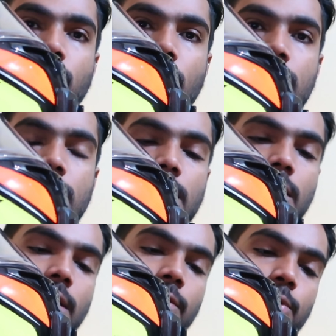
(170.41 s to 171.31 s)
You can see
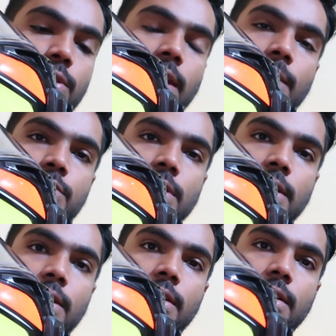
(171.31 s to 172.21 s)
here I put the M seal
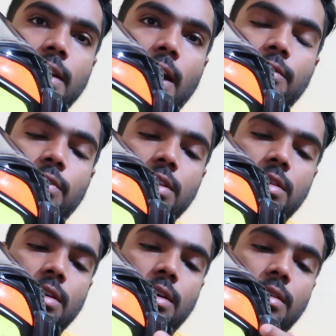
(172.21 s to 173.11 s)
here, and with
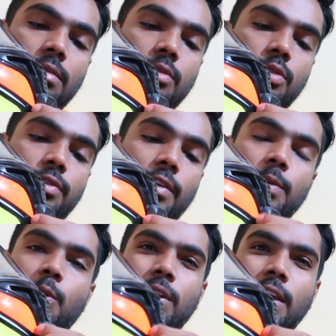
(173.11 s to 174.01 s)
good Fevi
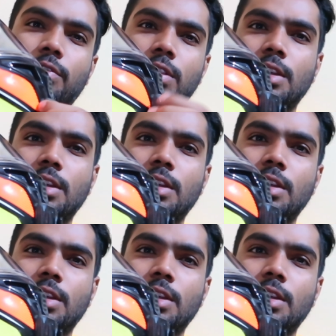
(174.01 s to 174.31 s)
bonding, everything.